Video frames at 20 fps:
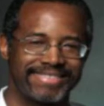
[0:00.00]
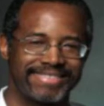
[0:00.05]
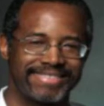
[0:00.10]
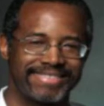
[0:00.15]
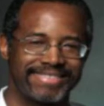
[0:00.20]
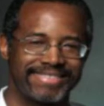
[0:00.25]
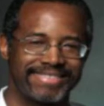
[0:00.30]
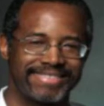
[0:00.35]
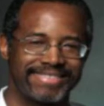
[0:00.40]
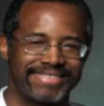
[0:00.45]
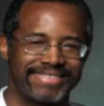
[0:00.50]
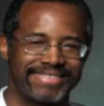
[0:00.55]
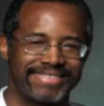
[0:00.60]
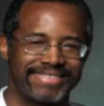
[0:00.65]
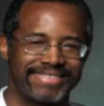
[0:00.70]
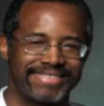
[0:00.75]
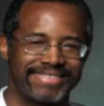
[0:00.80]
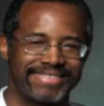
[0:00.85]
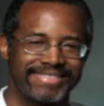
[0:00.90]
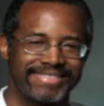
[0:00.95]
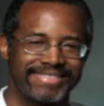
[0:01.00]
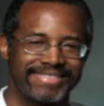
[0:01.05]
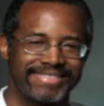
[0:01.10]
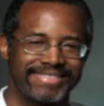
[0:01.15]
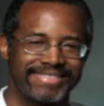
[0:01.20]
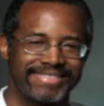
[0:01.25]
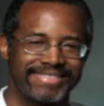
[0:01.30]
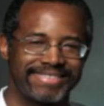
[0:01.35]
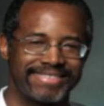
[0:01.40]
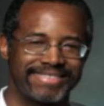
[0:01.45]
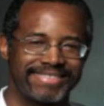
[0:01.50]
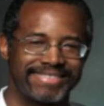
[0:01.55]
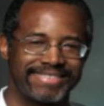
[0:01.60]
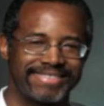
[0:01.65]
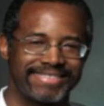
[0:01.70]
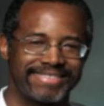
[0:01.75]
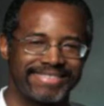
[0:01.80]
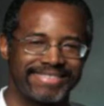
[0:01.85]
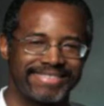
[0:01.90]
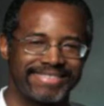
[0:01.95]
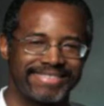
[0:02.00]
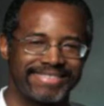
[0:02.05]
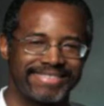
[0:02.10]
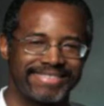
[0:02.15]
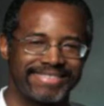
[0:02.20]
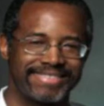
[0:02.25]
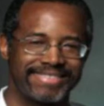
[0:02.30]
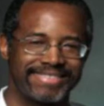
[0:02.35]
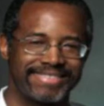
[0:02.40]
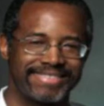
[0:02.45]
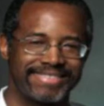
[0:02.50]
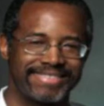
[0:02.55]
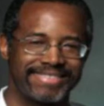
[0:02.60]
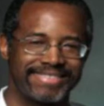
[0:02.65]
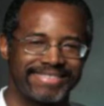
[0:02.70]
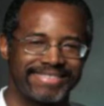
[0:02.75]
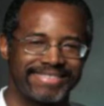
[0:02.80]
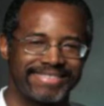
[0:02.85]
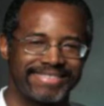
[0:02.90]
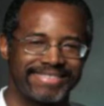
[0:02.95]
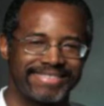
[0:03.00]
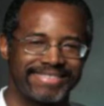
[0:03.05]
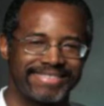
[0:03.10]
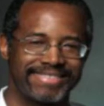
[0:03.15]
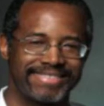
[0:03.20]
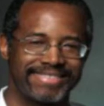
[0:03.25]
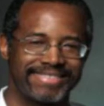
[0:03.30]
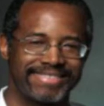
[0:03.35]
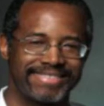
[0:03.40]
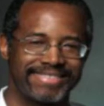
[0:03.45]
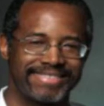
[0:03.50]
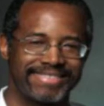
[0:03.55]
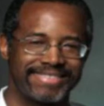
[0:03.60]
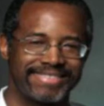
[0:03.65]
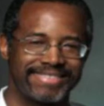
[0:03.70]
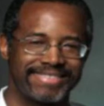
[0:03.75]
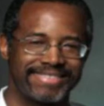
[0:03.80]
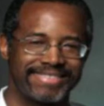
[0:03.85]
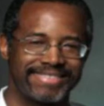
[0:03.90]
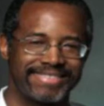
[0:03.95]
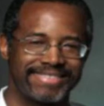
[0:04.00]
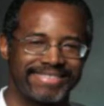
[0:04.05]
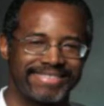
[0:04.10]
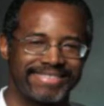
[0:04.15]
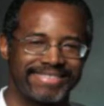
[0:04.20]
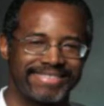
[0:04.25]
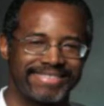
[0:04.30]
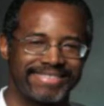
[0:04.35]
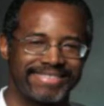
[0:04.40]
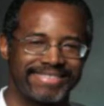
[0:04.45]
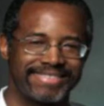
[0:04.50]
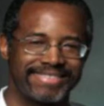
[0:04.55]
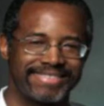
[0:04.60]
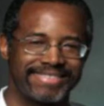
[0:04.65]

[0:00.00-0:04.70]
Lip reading: [no speech]